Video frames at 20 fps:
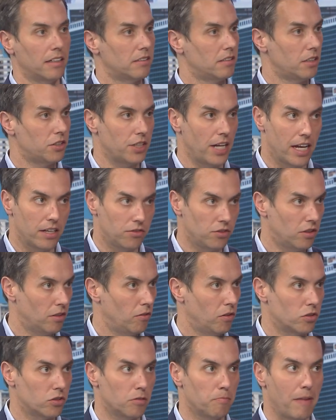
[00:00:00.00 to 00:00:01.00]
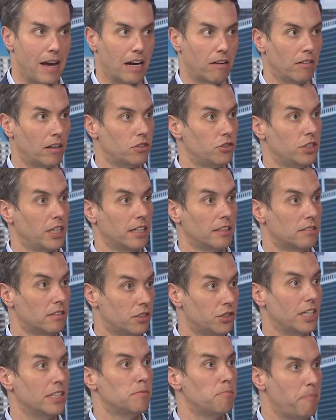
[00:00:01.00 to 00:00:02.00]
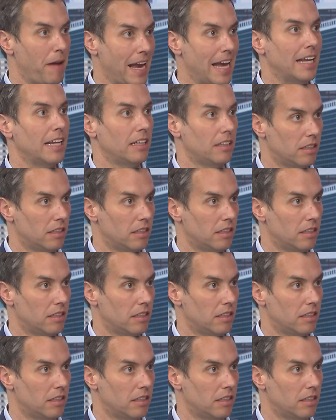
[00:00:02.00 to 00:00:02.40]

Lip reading: such as universal background checks, such as banning